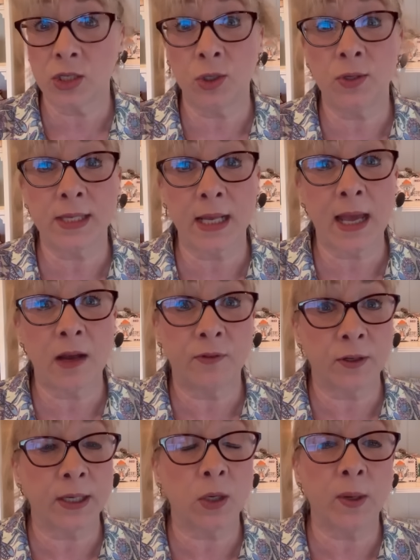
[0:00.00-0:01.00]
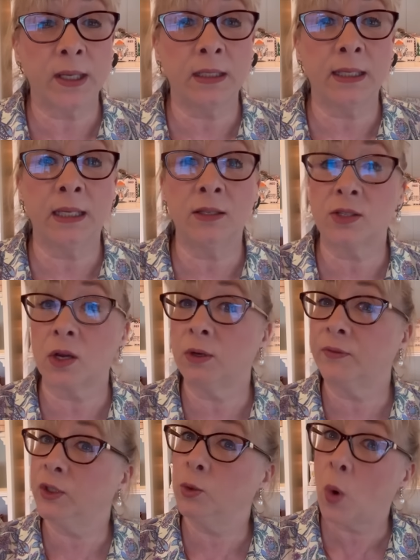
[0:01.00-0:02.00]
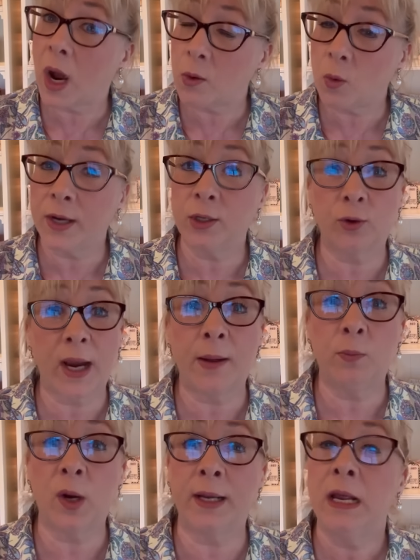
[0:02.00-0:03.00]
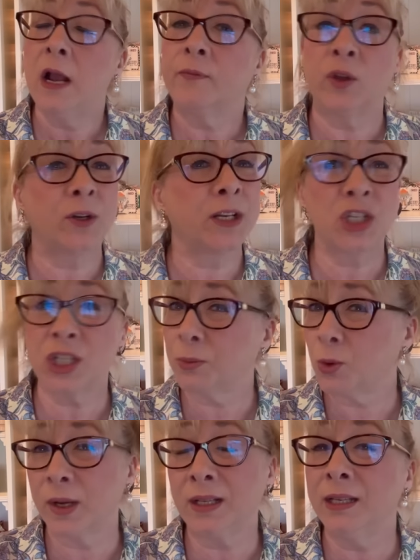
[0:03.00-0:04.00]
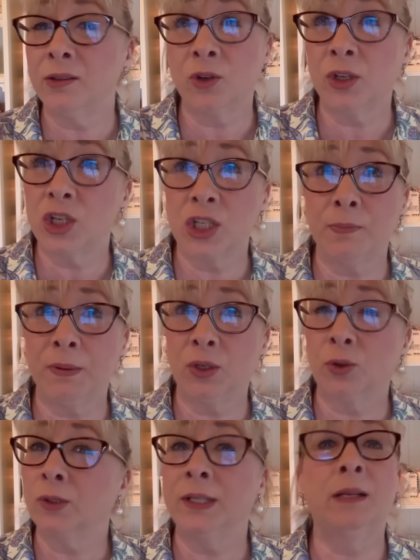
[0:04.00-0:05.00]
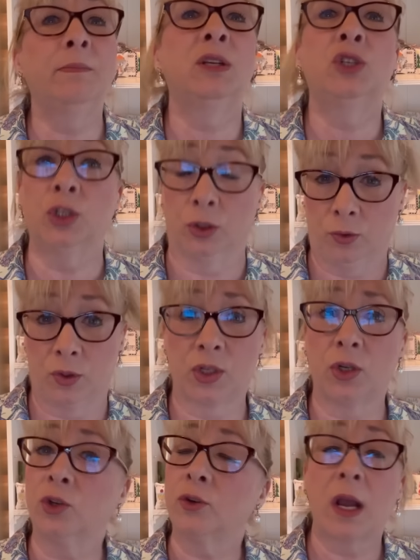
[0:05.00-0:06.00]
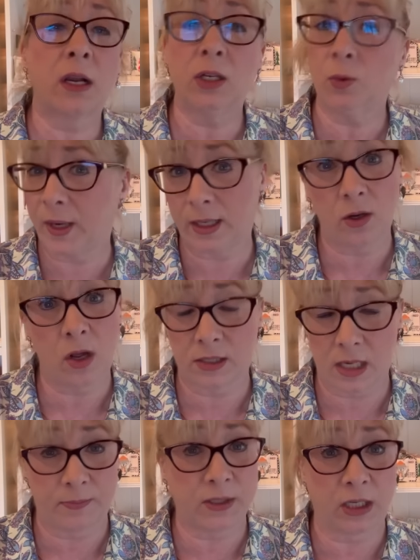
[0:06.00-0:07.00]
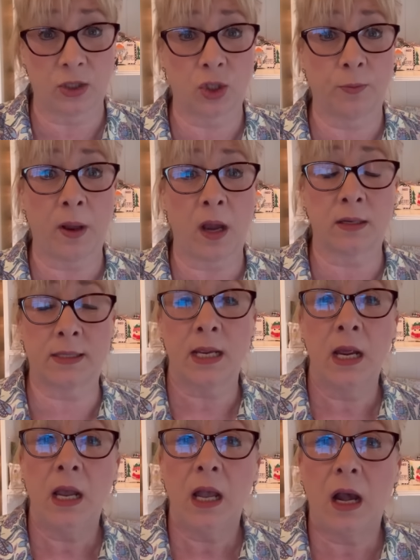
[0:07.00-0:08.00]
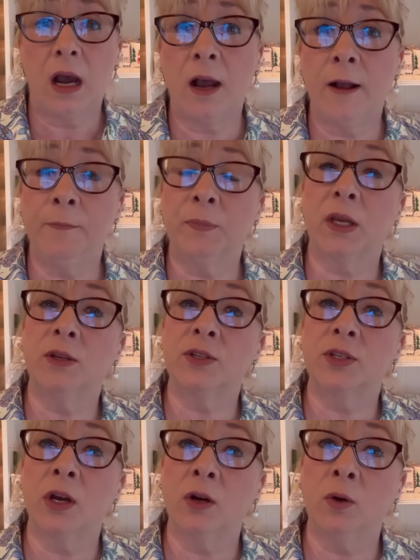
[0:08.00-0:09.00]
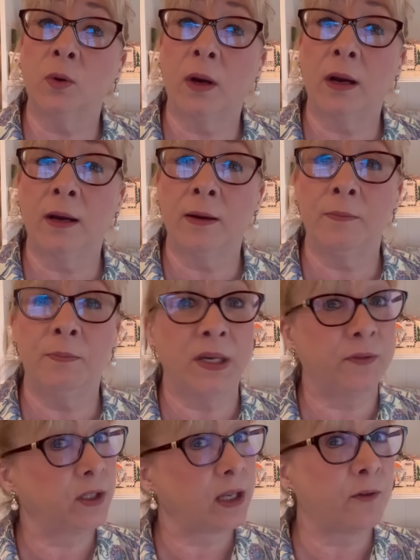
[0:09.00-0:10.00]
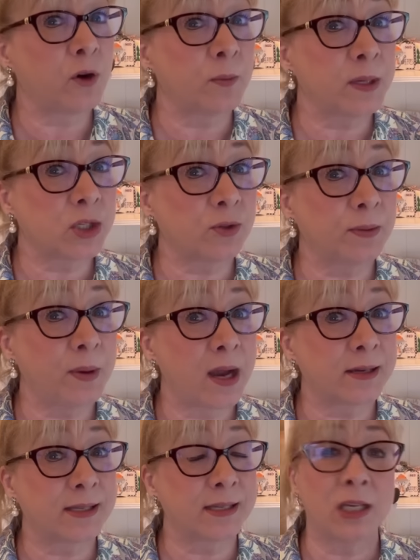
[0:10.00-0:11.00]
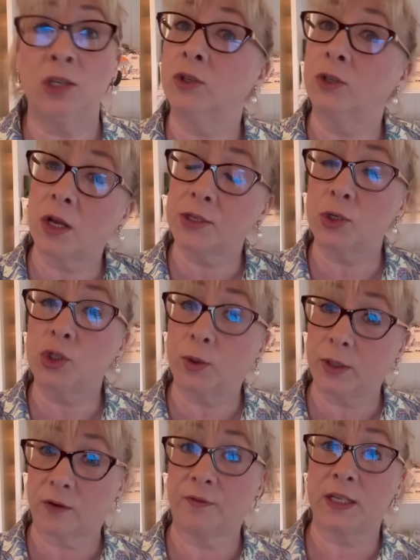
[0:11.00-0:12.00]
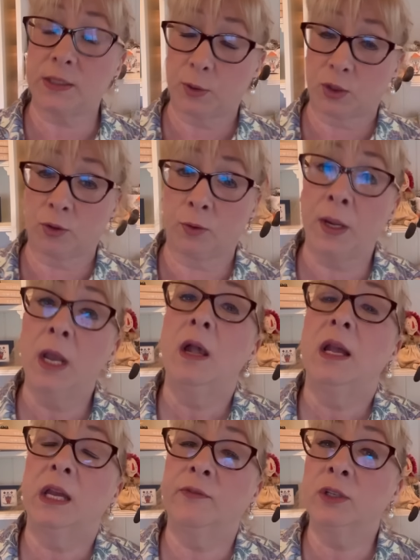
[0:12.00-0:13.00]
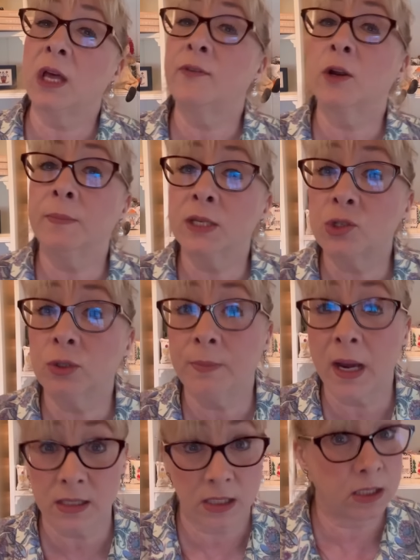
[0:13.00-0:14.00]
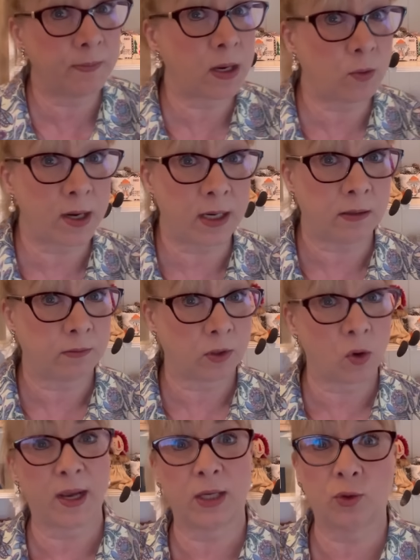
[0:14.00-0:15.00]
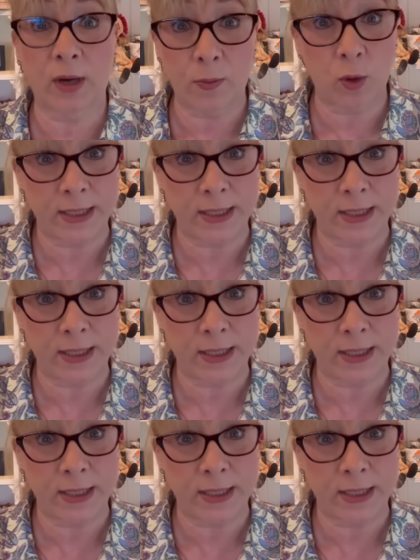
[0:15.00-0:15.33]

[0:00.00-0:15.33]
do sell out very quickly. So if you want one, grab one. They're going to ship quickly. They're going to ship in early to mid-June. So you're not going to wait a long time to get your box. Um, so, um, but if you love our mystery boxes, and you can also join our Facebook group. If you love our mystery boxes, you might want to go ahead and grab one